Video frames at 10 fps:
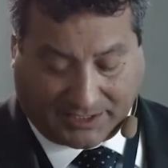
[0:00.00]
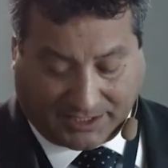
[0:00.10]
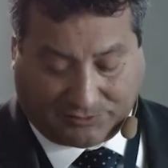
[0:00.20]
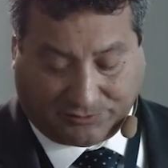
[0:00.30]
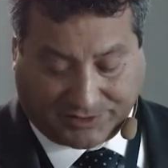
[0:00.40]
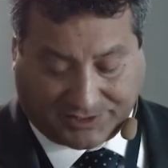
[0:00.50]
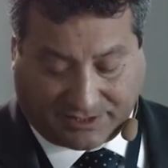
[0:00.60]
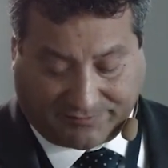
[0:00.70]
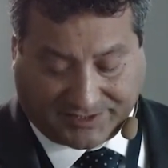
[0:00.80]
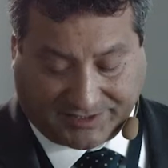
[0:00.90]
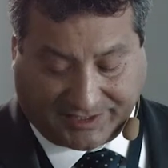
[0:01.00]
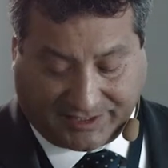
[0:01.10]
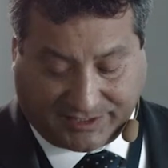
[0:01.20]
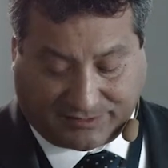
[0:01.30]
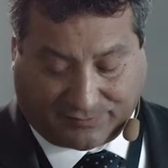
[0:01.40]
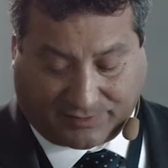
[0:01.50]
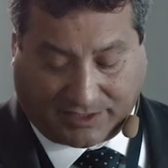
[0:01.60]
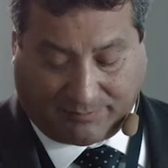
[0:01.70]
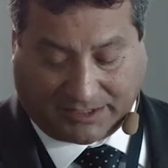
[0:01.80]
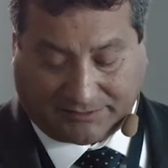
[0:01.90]
and tourists are visiting it for
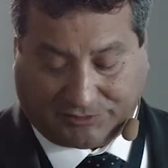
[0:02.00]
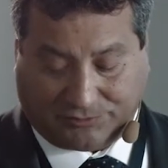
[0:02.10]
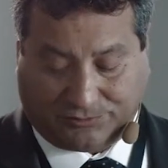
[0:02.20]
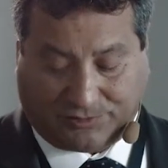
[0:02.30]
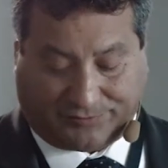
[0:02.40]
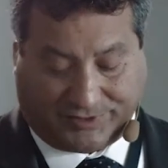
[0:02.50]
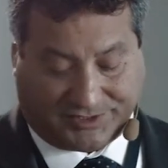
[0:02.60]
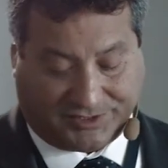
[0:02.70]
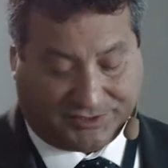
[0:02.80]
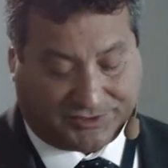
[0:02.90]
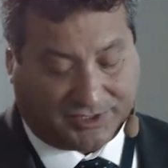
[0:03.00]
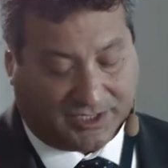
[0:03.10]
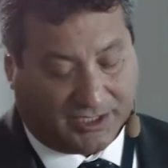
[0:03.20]
a multitude of reasons